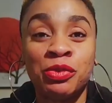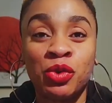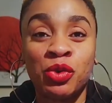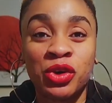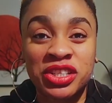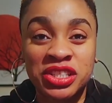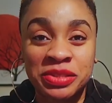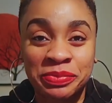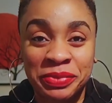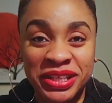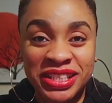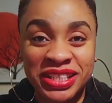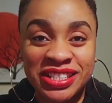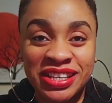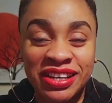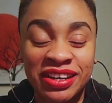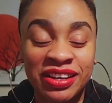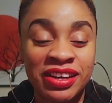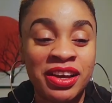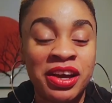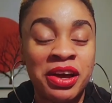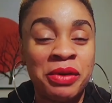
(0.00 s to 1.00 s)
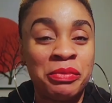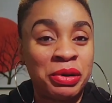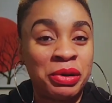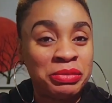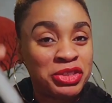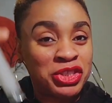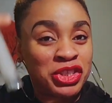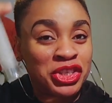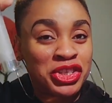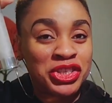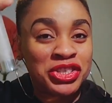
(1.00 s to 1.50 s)
works better, but I'm
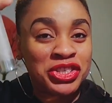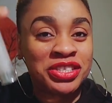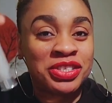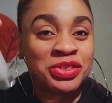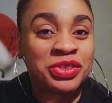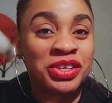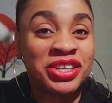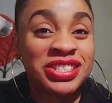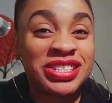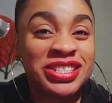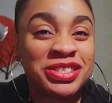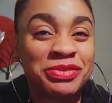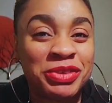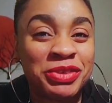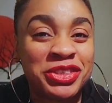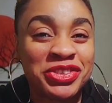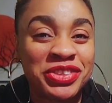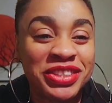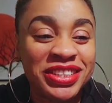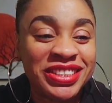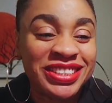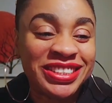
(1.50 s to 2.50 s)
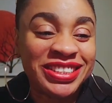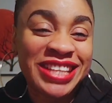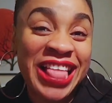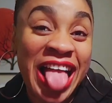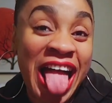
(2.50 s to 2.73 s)
just gonna use this one because it smells really good.